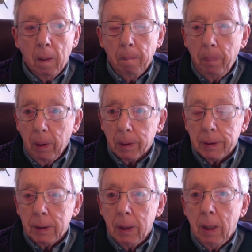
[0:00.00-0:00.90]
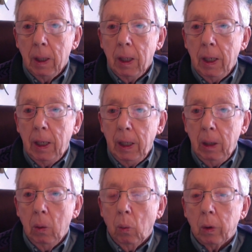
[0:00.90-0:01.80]
But
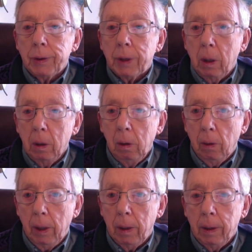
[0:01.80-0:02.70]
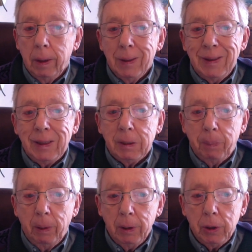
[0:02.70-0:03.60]
he was hungry,
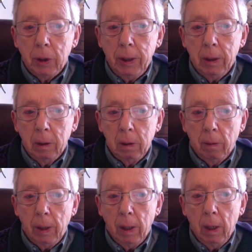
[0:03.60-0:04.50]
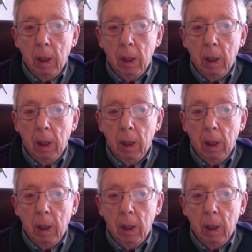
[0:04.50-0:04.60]
spiritually hungry.